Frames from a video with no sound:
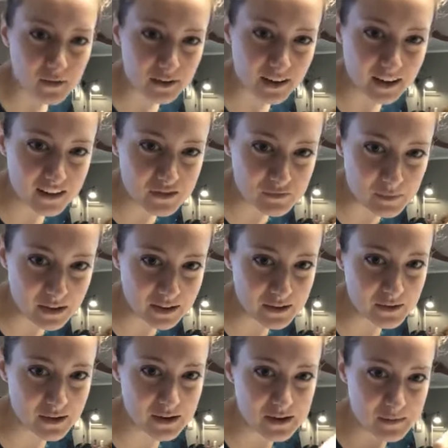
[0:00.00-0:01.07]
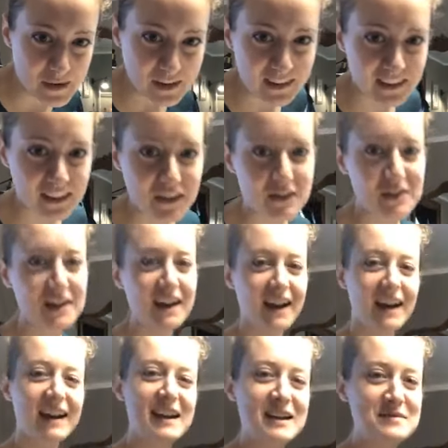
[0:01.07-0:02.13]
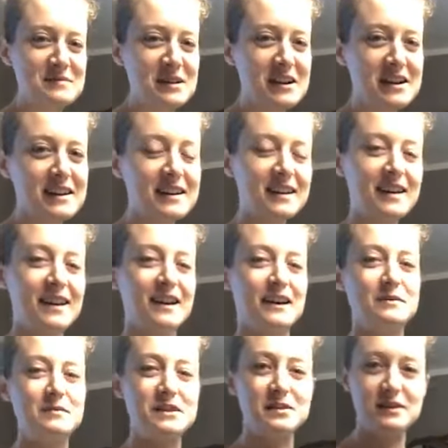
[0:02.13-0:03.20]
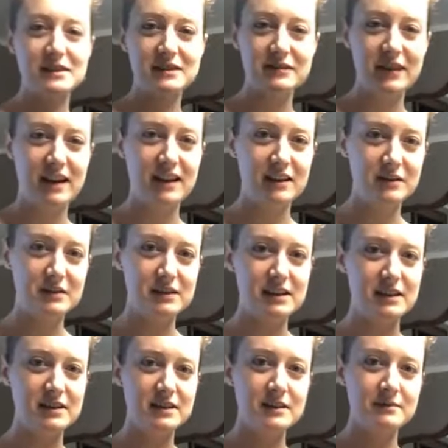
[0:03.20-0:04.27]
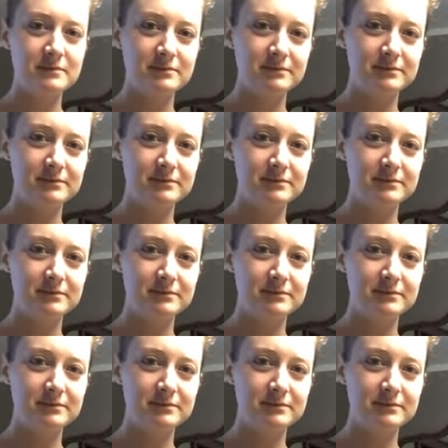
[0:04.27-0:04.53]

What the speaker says: What kind of pillow are you making? Oh, hi Amber. This one's fallow deer